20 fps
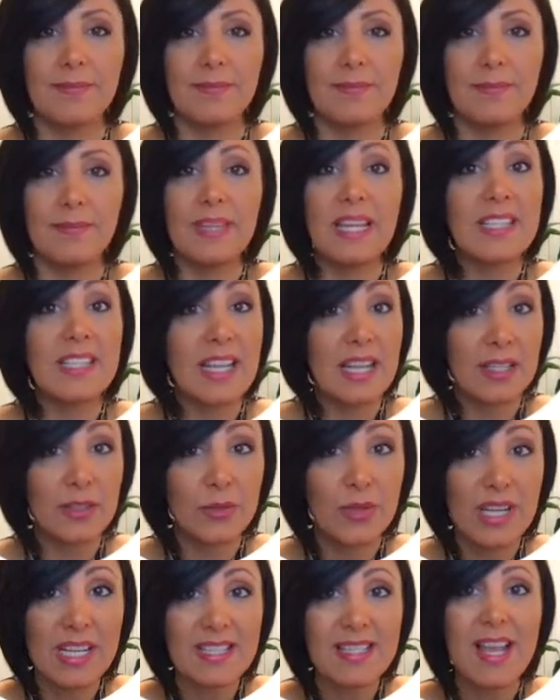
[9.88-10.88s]
Data
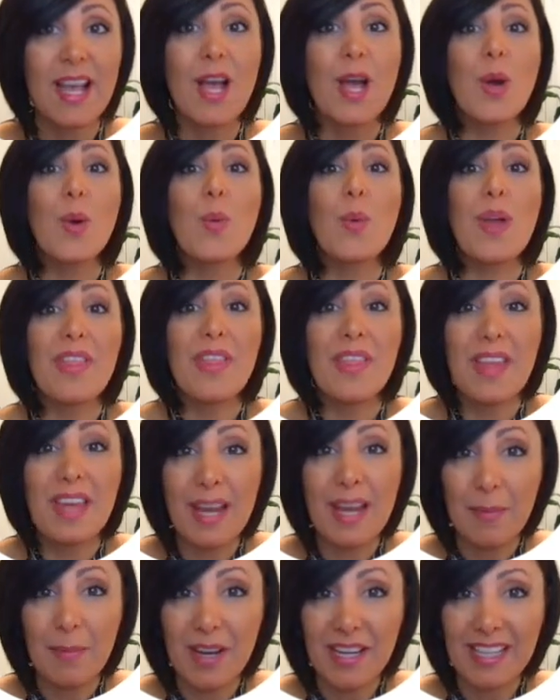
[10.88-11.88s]
entries within
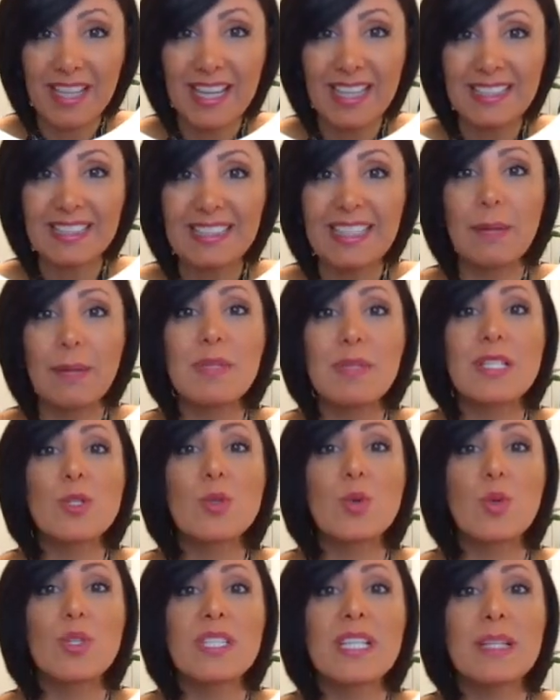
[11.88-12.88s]
a bucket can be
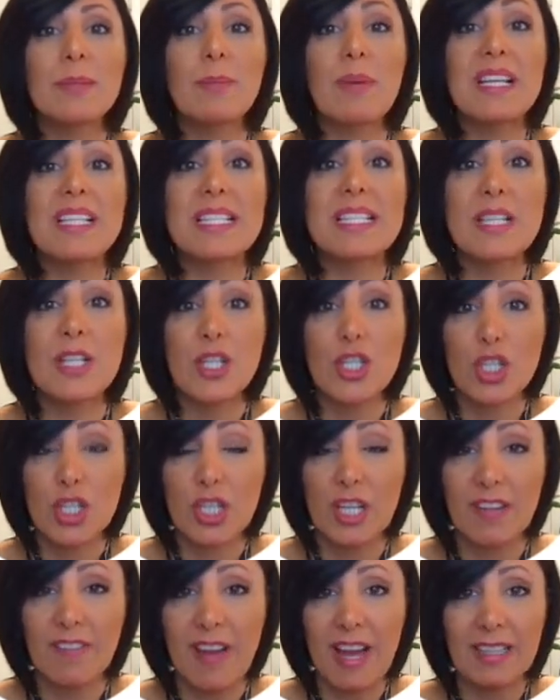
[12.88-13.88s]
sorted by search
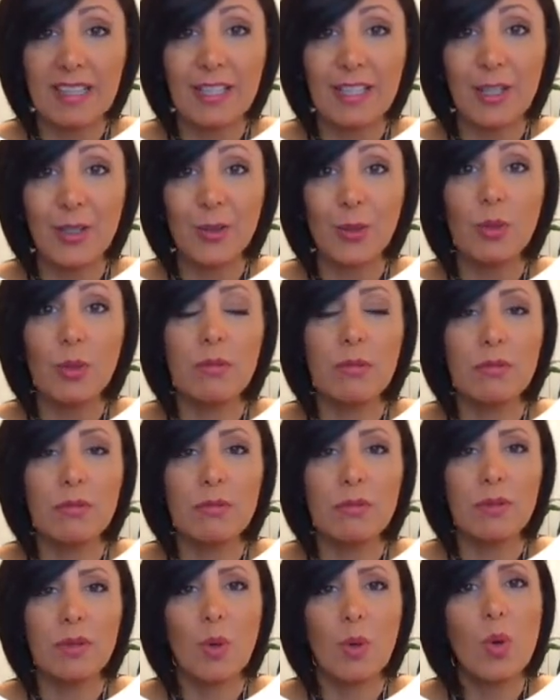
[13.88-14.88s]
key value,
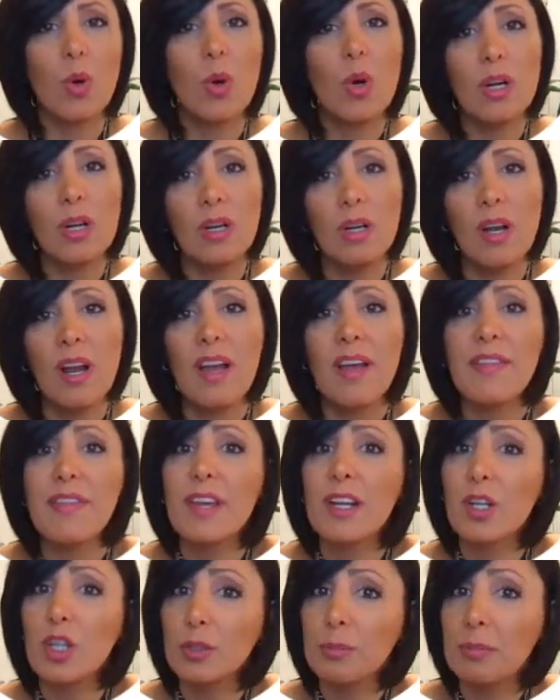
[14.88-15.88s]
or
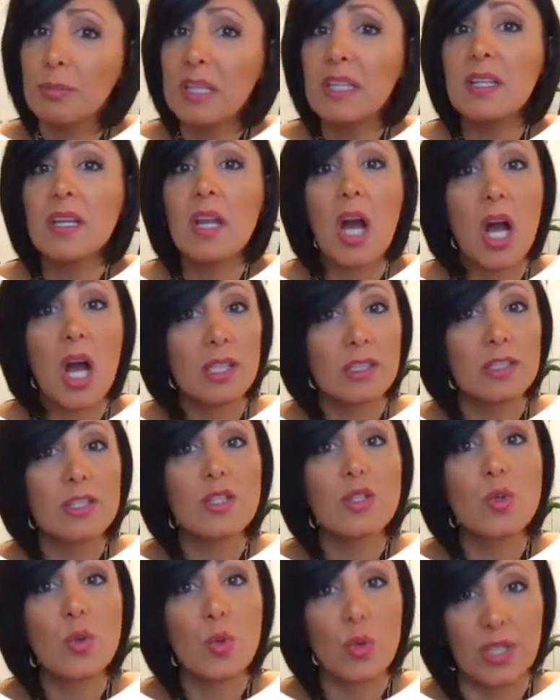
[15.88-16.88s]
they could be not
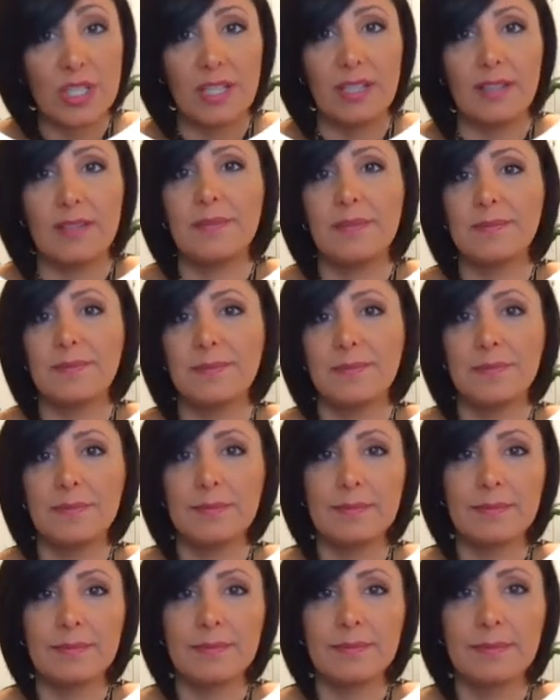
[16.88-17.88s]
sorted.
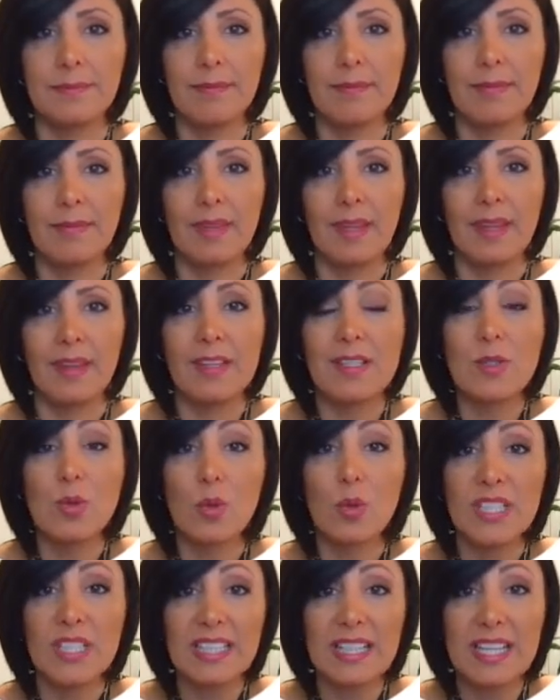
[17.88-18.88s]
The
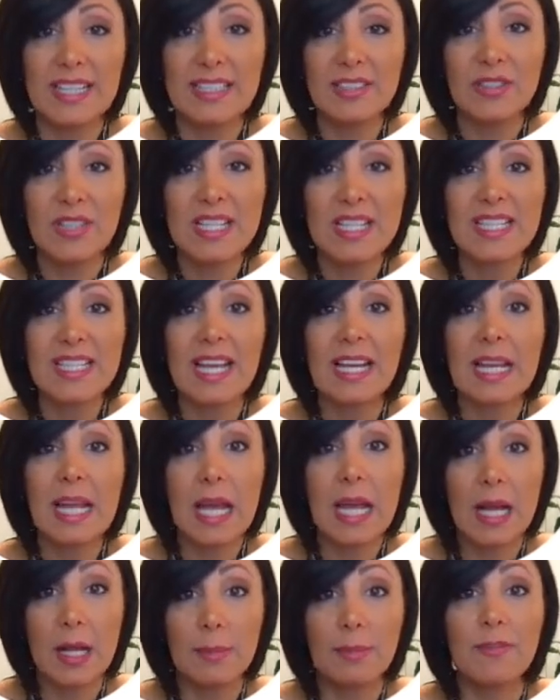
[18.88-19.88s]
sorted entries can
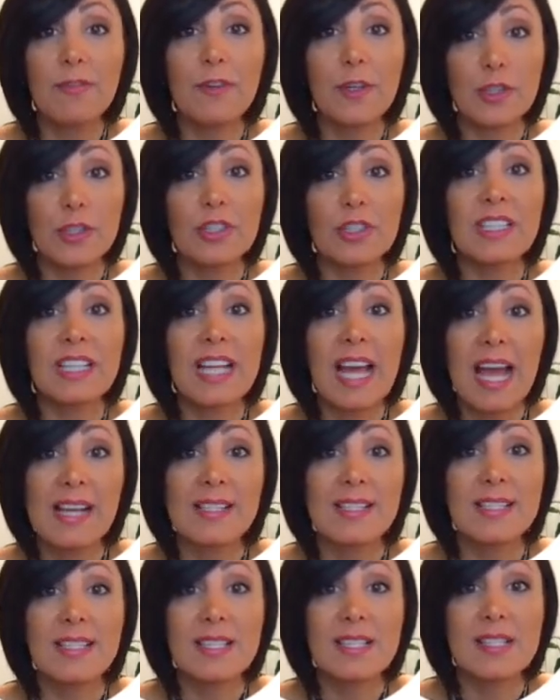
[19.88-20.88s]
help further
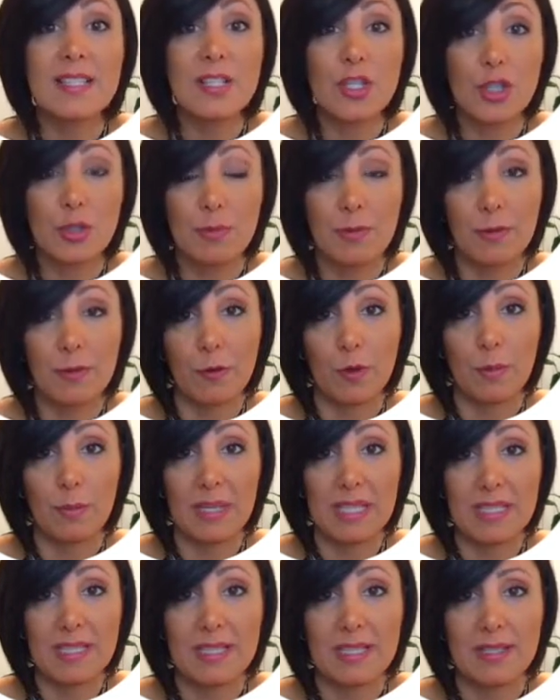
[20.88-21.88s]
enhance the search
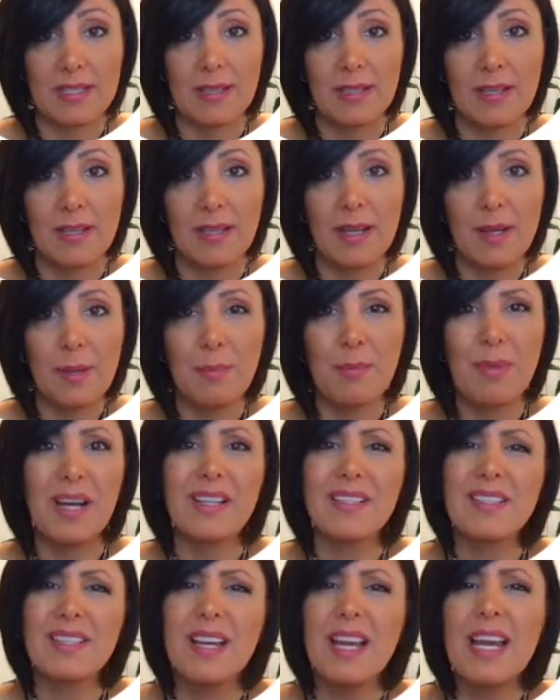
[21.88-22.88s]
performance,
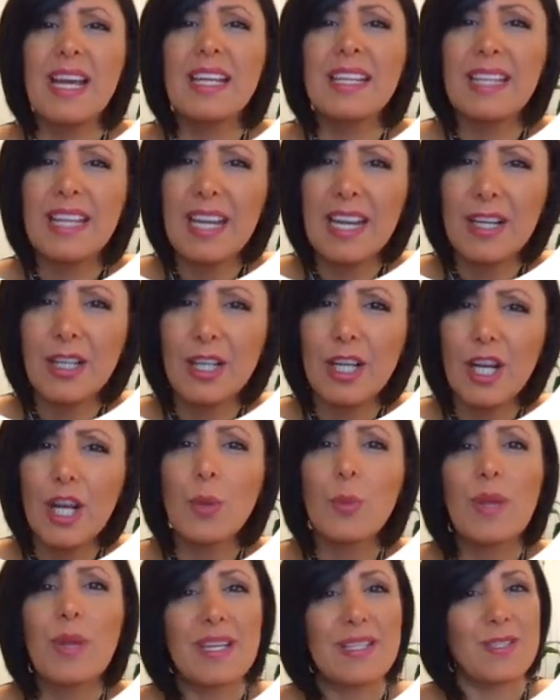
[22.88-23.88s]
but here
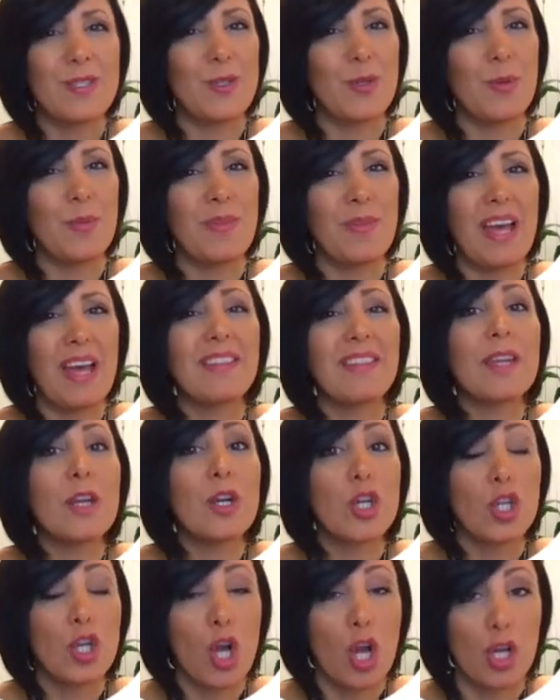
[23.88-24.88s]
we assume that they
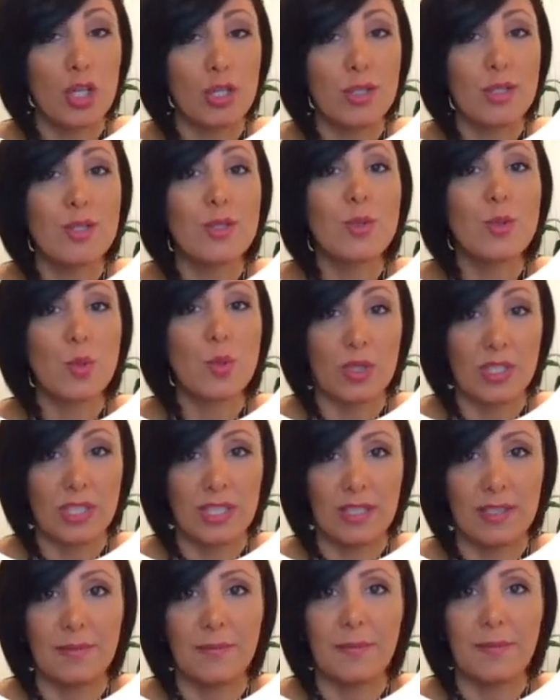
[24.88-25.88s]
are not
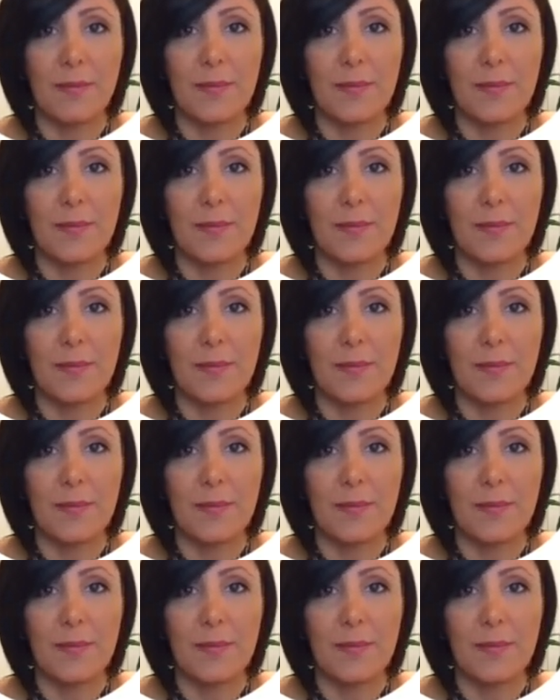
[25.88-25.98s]
sorted.